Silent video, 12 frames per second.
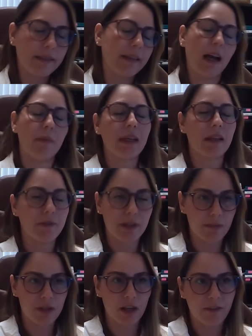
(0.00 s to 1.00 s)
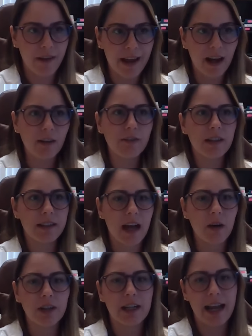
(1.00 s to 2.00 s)
in terms of health, and
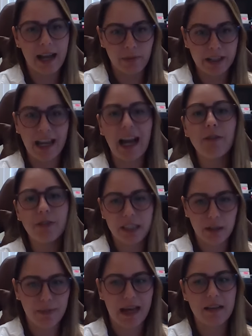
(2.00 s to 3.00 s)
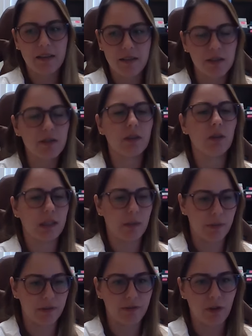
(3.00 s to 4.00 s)
now we have the capacity to look
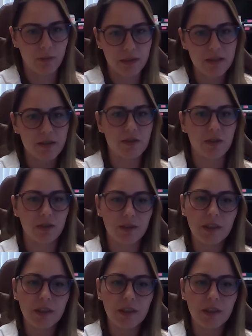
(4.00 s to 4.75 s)
at performance too.